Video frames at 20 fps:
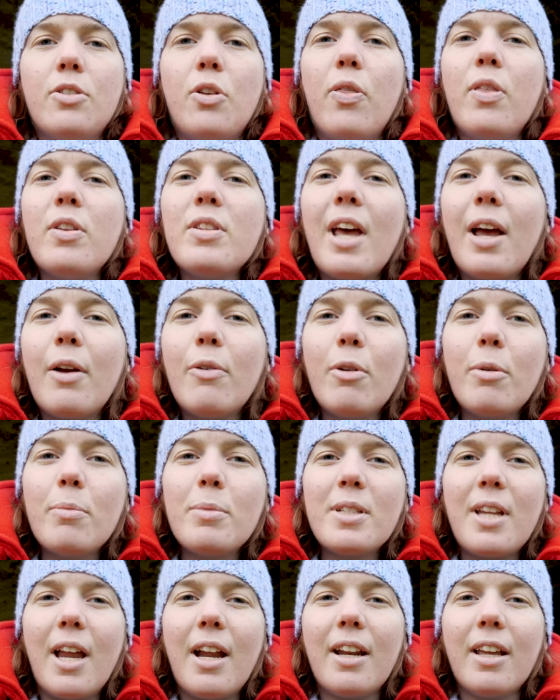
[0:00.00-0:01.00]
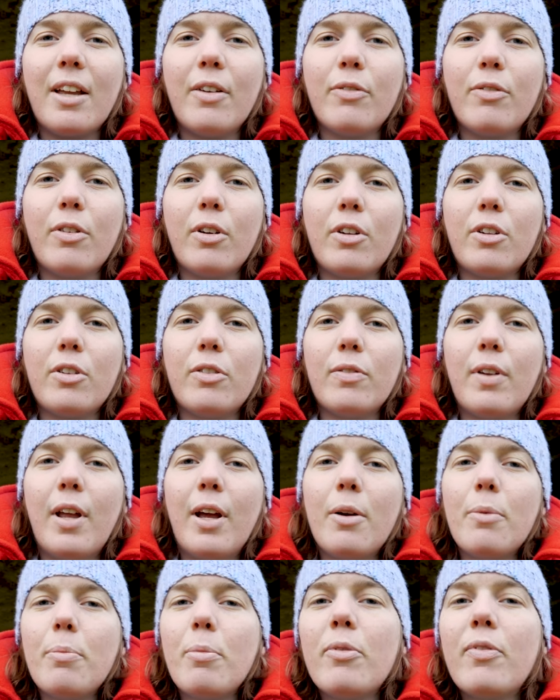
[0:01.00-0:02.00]
So the tower I'm standing in front of
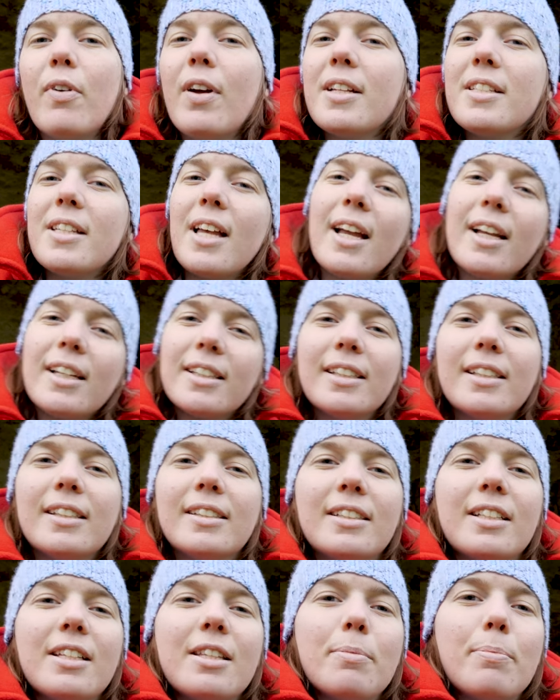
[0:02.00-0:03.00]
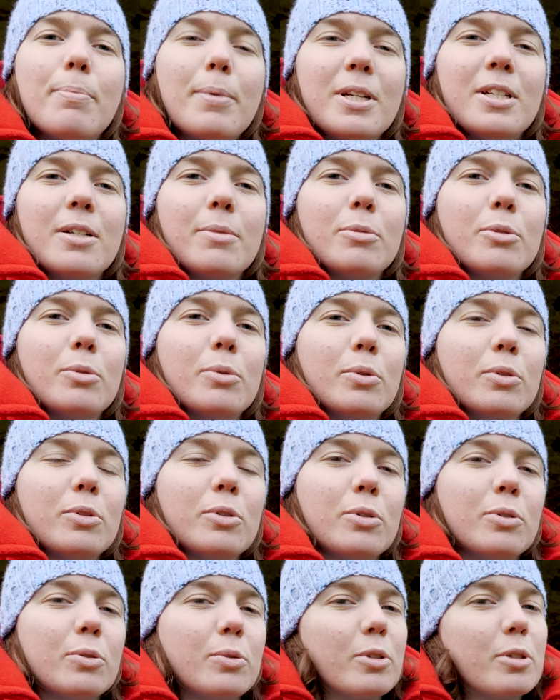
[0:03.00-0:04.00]
now provides access to the bishop's
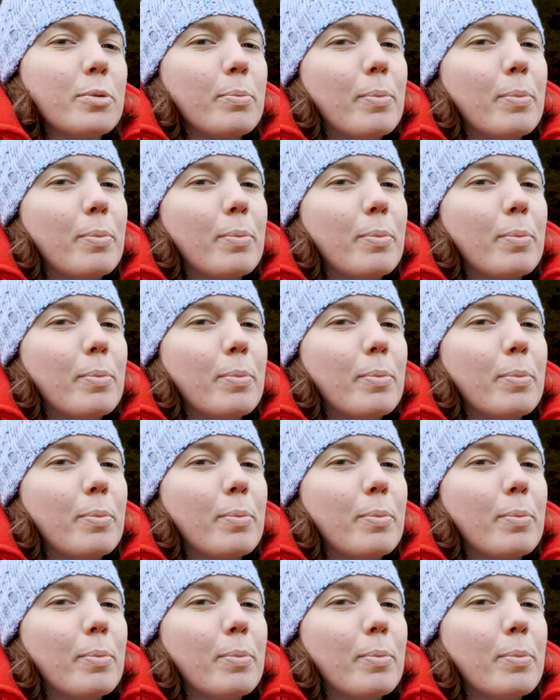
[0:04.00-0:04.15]
quarters, which